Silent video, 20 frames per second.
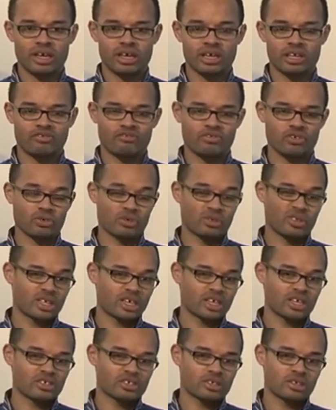And if your
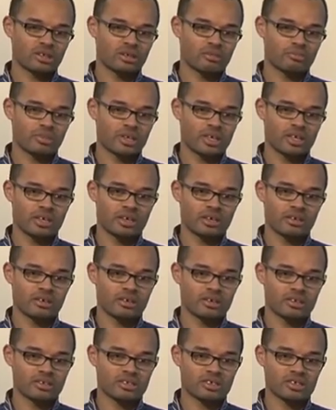thing is going to be
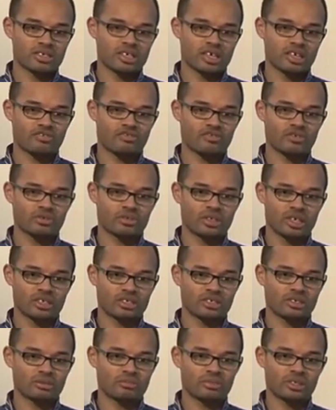successful, then
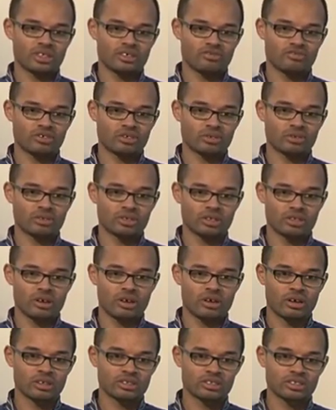it's going to be difficult and
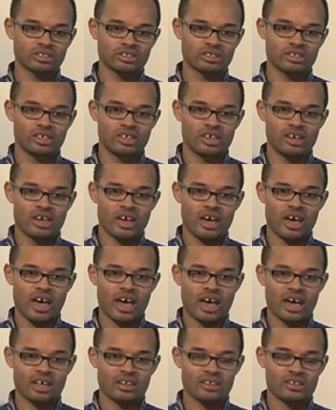hard,
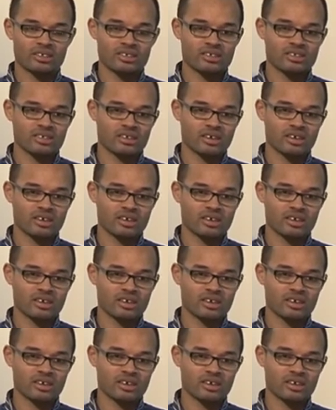and